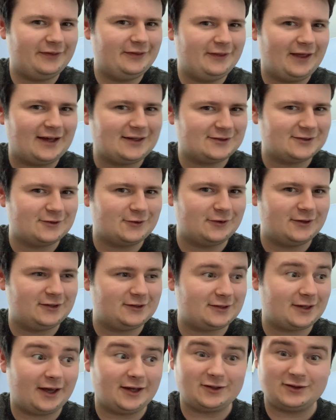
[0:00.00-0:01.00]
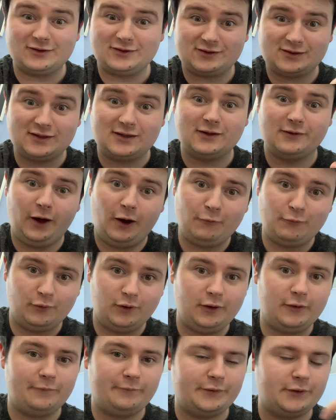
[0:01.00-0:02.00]
that's a good indication to see, oh
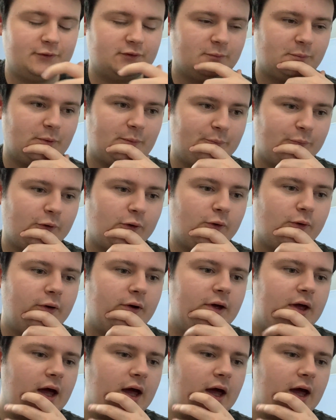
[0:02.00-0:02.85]
look, views have been bought.